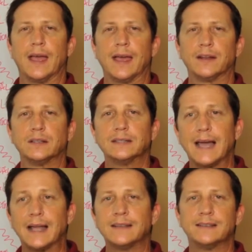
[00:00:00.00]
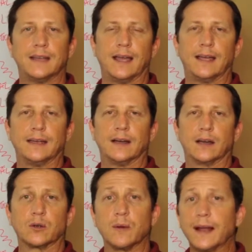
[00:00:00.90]
it'll lend a
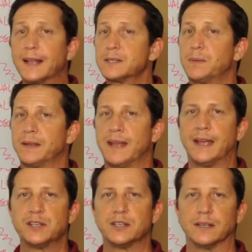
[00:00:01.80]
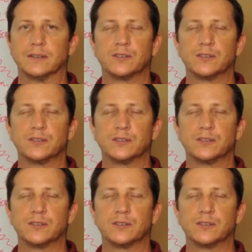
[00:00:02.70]
great explanation